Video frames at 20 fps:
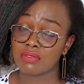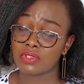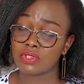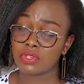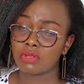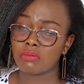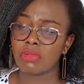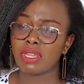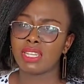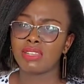
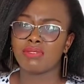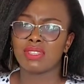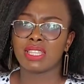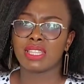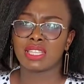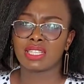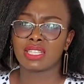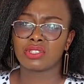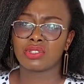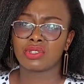Believing
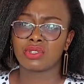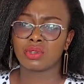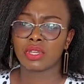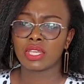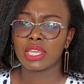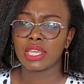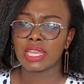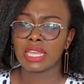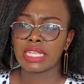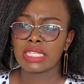that
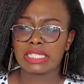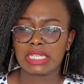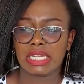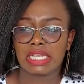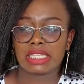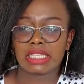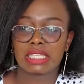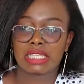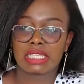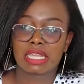it's
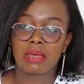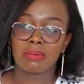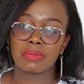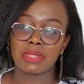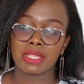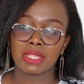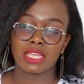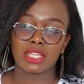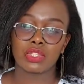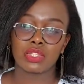like there's
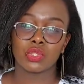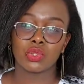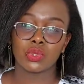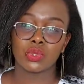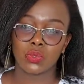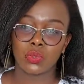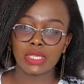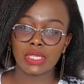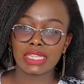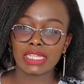something that you're
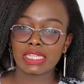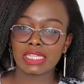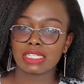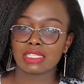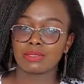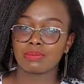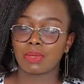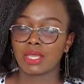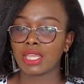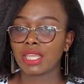doing that
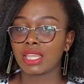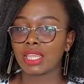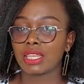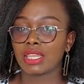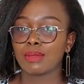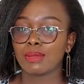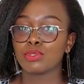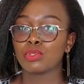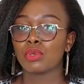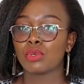is making
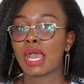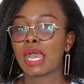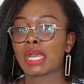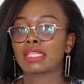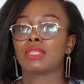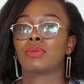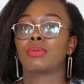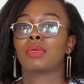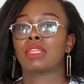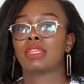them to
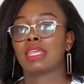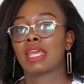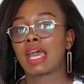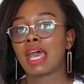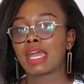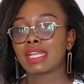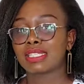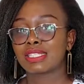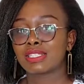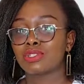act the way they're
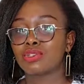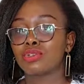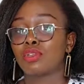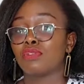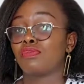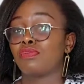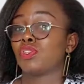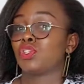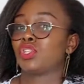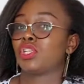acting, so
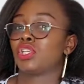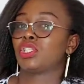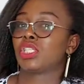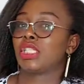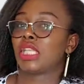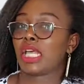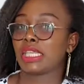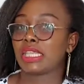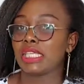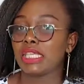if you change
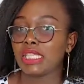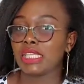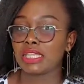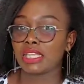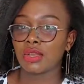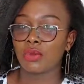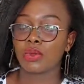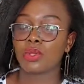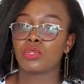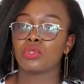that thing,
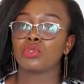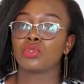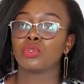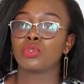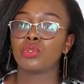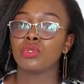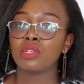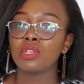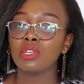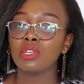they're going to